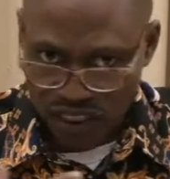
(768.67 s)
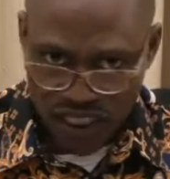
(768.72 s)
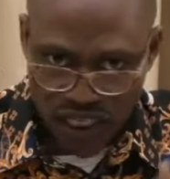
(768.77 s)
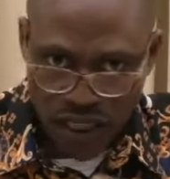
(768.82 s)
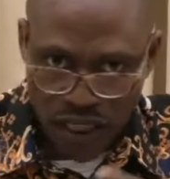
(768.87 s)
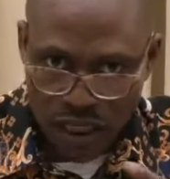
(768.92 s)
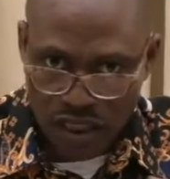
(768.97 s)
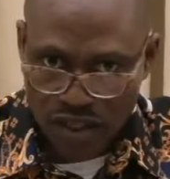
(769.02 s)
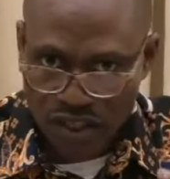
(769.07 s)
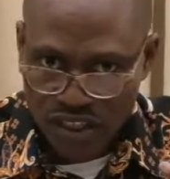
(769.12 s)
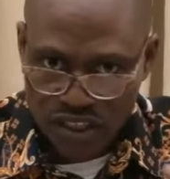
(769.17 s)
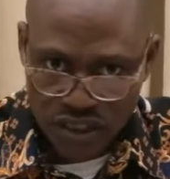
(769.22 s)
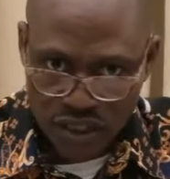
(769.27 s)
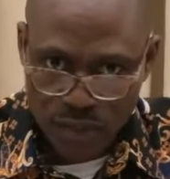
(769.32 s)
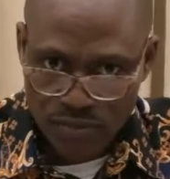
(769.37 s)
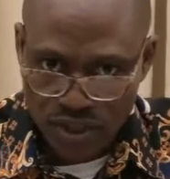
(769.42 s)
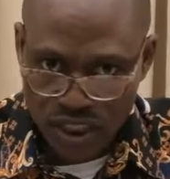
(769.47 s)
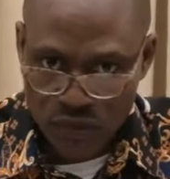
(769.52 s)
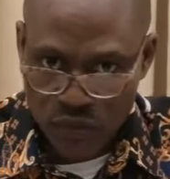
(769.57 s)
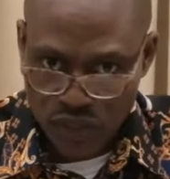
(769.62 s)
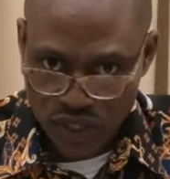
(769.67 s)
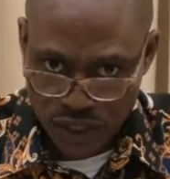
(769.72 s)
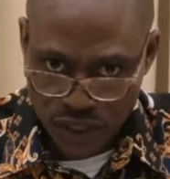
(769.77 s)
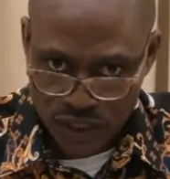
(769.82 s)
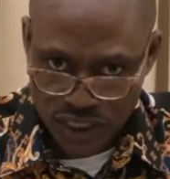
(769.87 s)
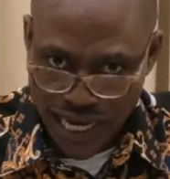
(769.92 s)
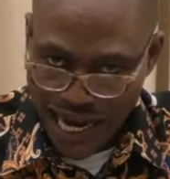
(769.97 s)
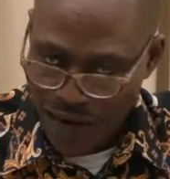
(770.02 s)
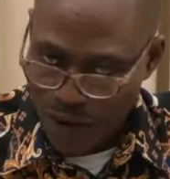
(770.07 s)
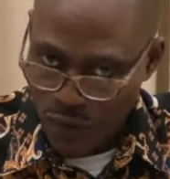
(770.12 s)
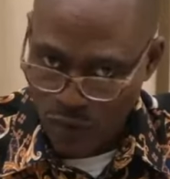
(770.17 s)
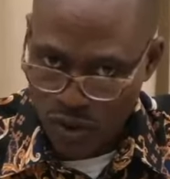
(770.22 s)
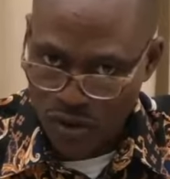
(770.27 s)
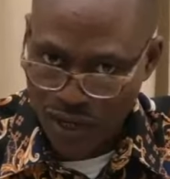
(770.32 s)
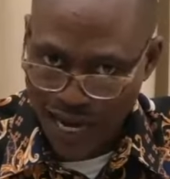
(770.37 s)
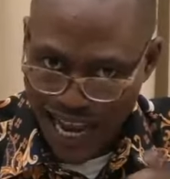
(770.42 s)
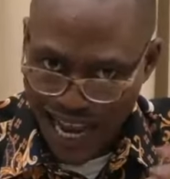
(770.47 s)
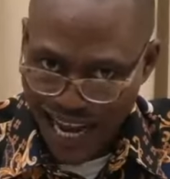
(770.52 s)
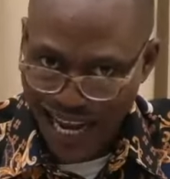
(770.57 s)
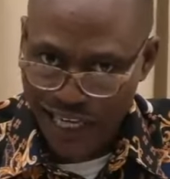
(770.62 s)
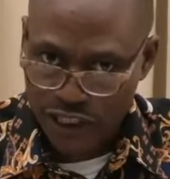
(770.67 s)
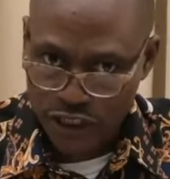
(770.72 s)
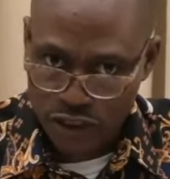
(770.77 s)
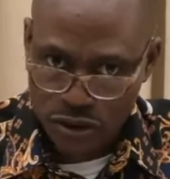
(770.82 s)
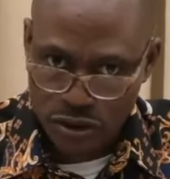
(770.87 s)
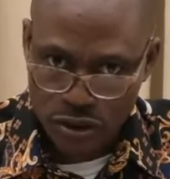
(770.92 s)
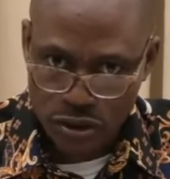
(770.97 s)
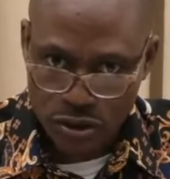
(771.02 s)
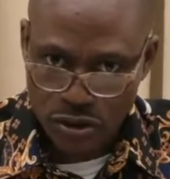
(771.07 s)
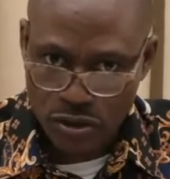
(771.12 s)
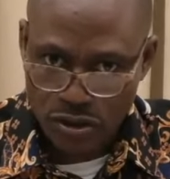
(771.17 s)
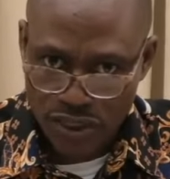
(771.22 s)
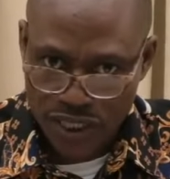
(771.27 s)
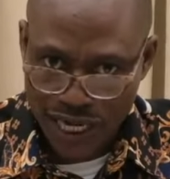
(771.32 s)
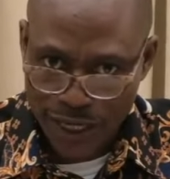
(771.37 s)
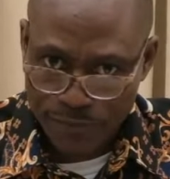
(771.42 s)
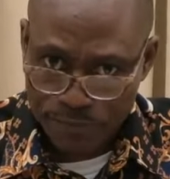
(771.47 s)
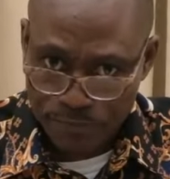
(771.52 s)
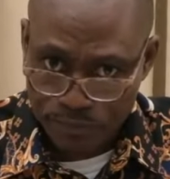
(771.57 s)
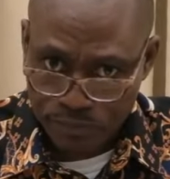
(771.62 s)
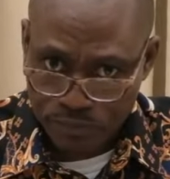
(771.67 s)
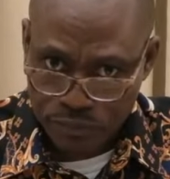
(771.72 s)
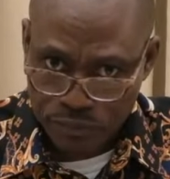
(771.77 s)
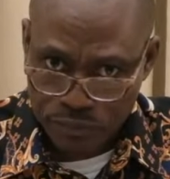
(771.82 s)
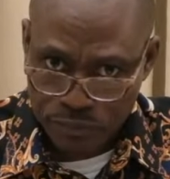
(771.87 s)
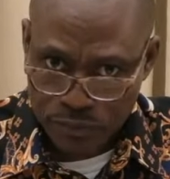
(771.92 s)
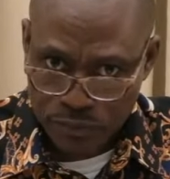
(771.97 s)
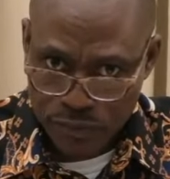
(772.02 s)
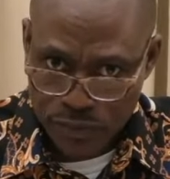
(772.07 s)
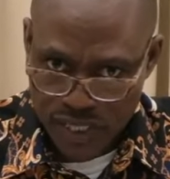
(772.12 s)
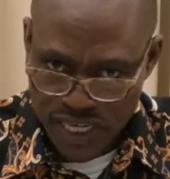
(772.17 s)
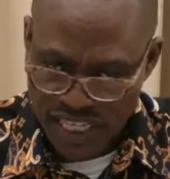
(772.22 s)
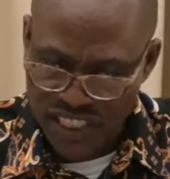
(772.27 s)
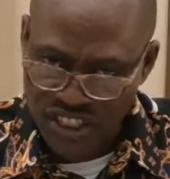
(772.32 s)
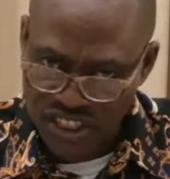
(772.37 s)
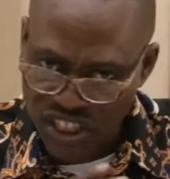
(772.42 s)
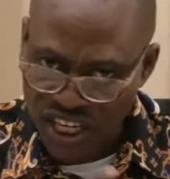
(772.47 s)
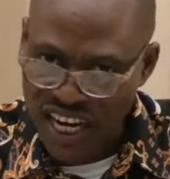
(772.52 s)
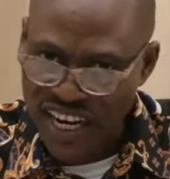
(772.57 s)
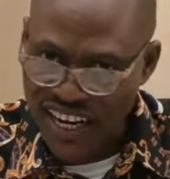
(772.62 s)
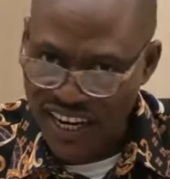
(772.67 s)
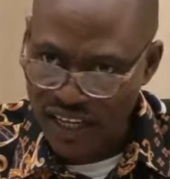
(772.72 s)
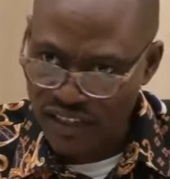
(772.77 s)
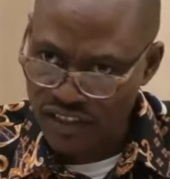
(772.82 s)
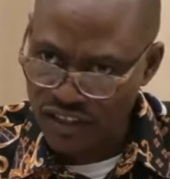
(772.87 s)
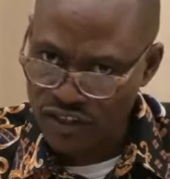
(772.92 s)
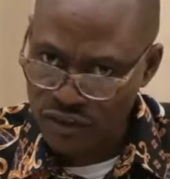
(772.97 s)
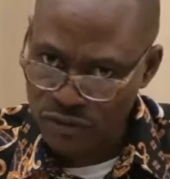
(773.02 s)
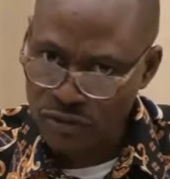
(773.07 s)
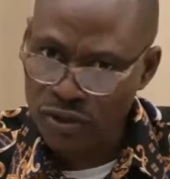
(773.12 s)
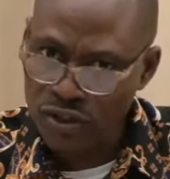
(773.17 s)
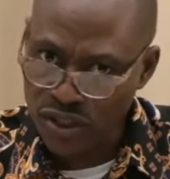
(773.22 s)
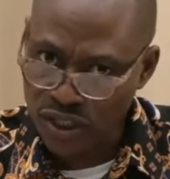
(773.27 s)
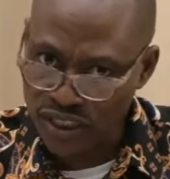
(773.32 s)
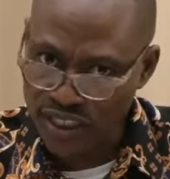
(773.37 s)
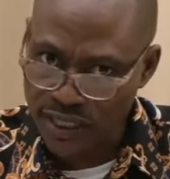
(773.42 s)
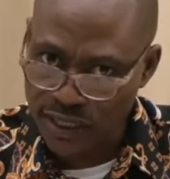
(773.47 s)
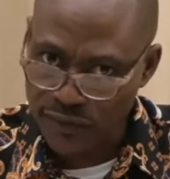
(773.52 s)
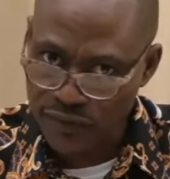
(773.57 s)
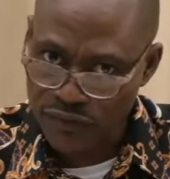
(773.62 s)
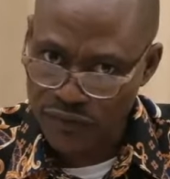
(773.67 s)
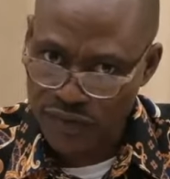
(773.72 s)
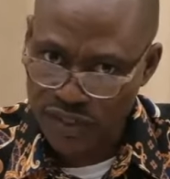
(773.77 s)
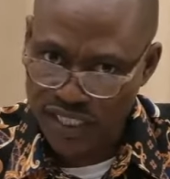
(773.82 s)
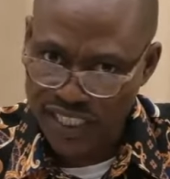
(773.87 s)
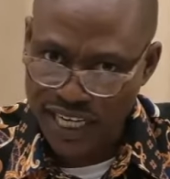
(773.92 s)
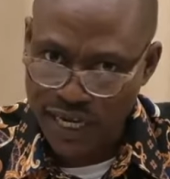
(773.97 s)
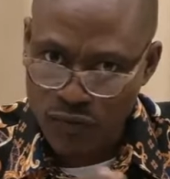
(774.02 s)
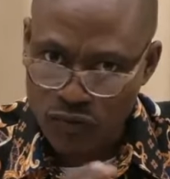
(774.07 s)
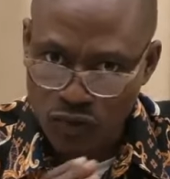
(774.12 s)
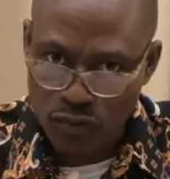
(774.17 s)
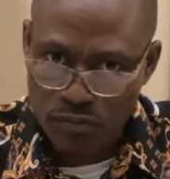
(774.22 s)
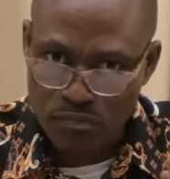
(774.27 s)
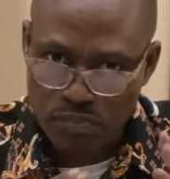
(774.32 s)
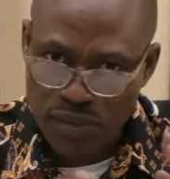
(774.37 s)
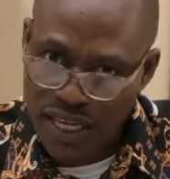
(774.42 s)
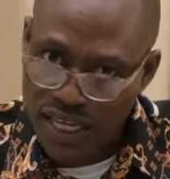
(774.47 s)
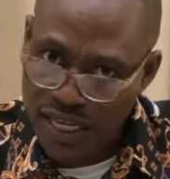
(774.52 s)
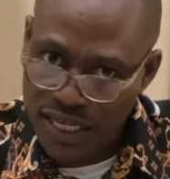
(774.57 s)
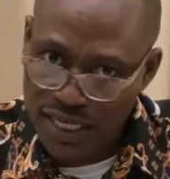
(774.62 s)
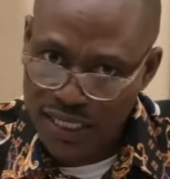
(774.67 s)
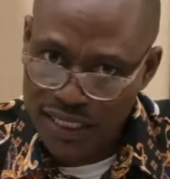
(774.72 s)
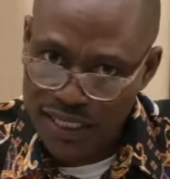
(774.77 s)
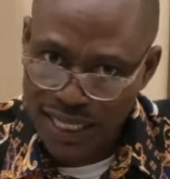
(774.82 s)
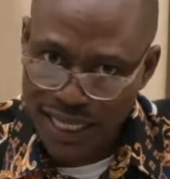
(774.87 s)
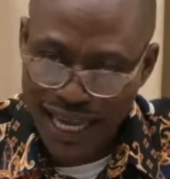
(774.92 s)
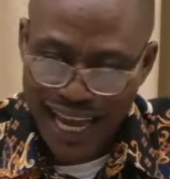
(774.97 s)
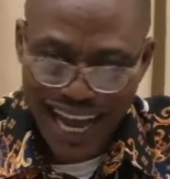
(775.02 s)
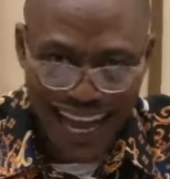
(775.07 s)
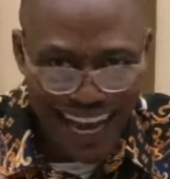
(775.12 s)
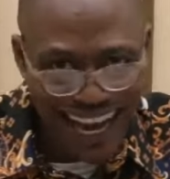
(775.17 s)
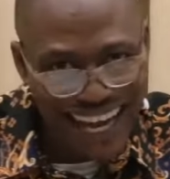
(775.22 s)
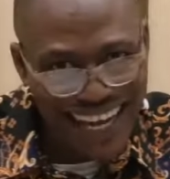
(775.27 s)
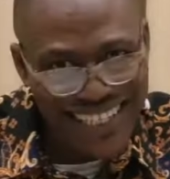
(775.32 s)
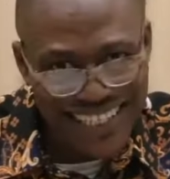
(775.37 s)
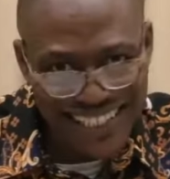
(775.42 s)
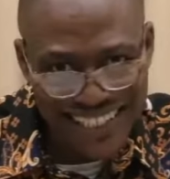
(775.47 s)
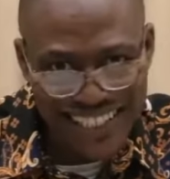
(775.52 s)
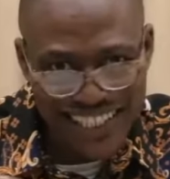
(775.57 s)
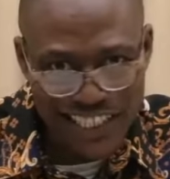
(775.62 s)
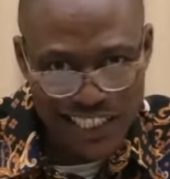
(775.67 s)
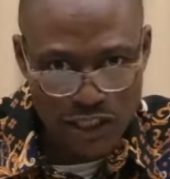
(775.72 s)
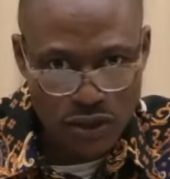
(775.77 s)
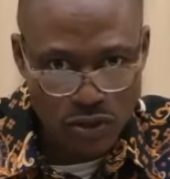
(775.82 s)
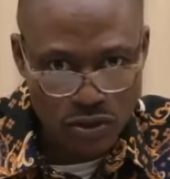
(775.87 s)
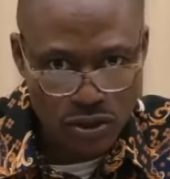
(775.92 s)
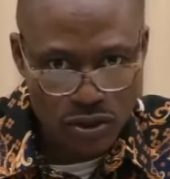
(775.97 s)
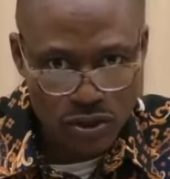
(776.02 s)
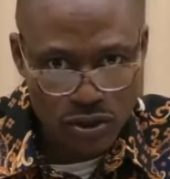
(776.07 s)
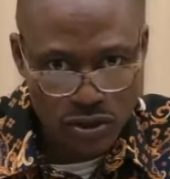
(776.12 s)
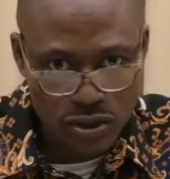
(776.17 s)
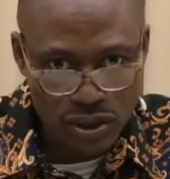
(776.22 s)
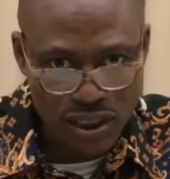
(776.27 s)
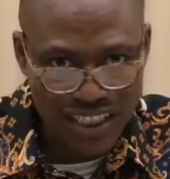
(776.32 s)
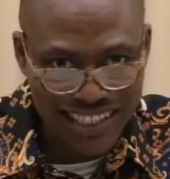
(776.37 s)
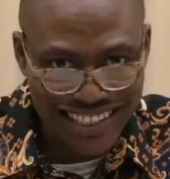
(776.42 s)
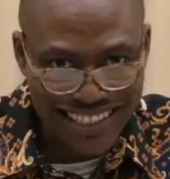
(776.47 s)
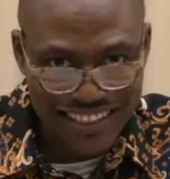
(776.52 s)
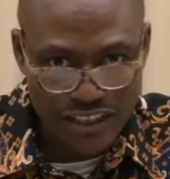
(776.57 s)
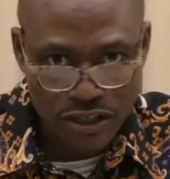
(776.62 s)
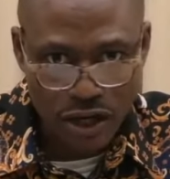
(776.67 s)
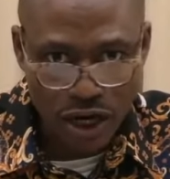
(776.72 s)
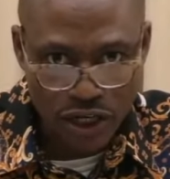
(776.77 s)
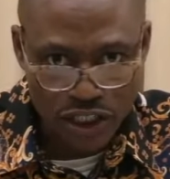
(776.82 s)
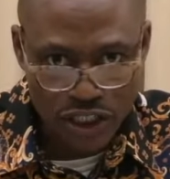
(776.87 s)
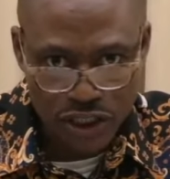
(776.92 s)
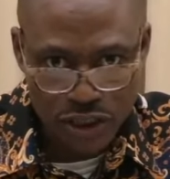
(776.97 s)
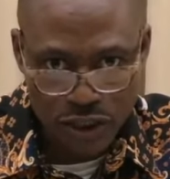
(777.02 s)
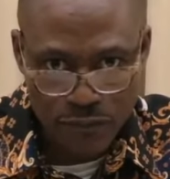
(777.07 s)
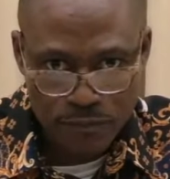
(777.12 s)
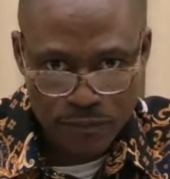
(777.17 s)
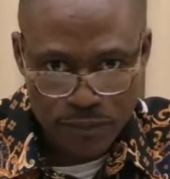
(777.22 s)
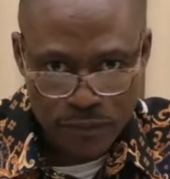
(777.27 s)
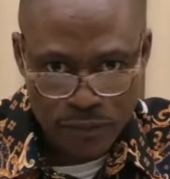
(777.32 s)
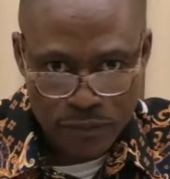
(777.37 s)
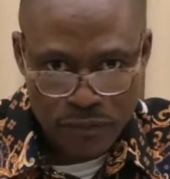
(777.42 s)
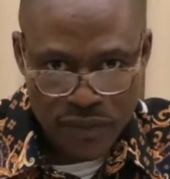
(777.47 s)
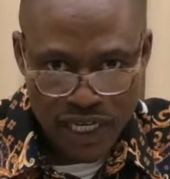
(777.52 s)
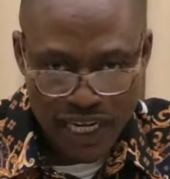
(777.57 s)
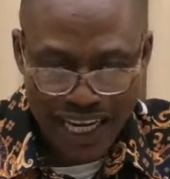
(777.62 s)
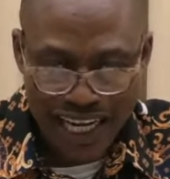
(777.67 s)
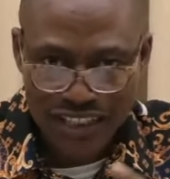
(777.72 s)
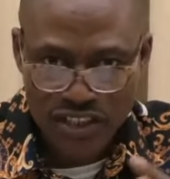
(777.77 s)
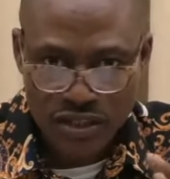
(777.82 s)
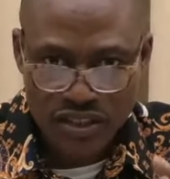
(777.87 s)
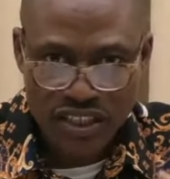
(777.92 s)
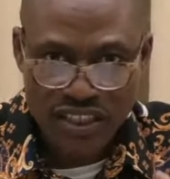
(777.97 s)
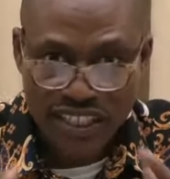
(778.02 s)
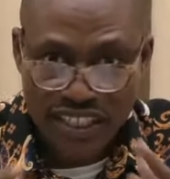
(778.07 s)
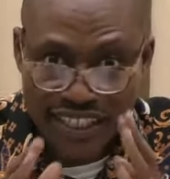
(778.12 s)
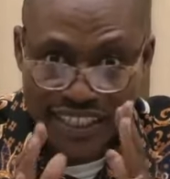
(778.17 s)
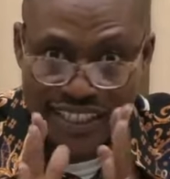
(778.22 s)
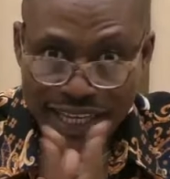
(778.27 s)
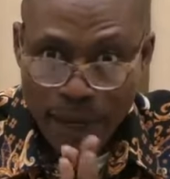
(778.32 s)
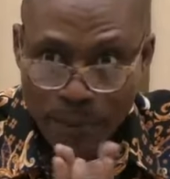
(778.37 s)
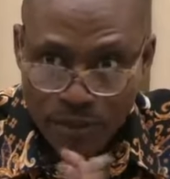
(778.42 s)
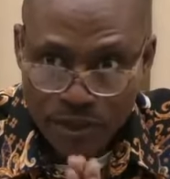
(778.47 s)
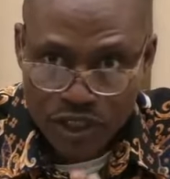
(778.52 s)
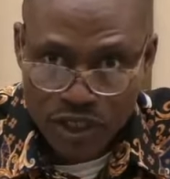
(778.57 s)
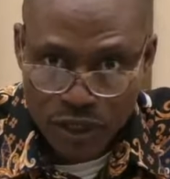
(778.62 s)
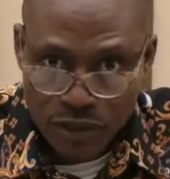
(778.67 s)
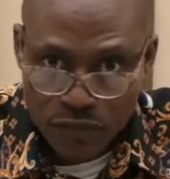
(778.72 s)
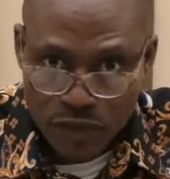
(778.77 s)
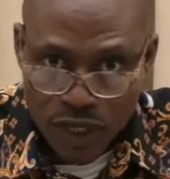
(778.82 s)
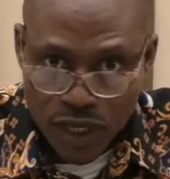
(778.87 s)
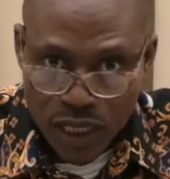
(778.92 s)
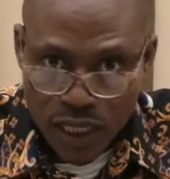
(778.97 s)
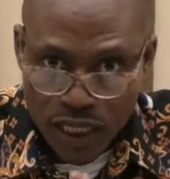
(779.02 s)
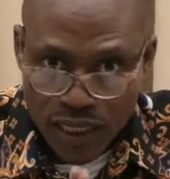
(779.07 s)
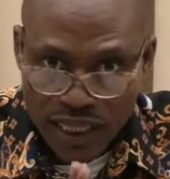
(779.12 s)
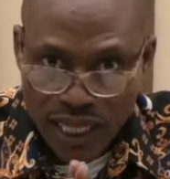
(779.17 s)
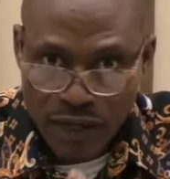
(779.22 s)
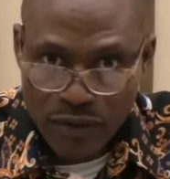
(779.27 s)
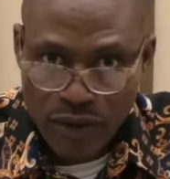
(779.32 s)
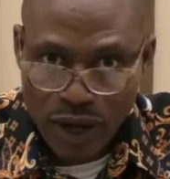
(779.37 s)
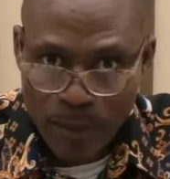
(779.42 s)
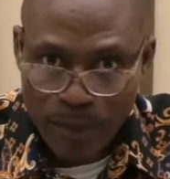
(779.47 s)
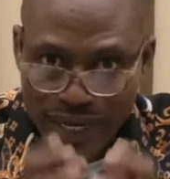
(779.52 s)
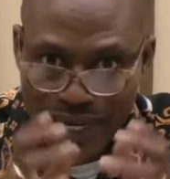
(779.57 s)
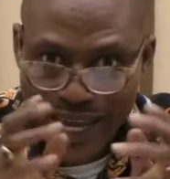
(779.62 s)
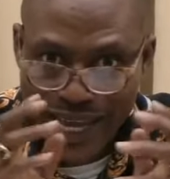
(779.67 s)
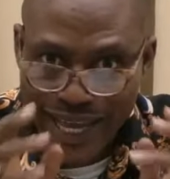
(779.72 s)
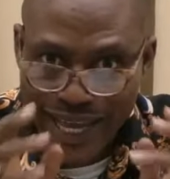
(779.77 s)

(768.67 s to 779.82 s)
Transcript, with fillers: deal on these scriptures with us, I want to ask you to go there and check out this truth yourself. They will be the antidote to the seduction and to the deception that you have been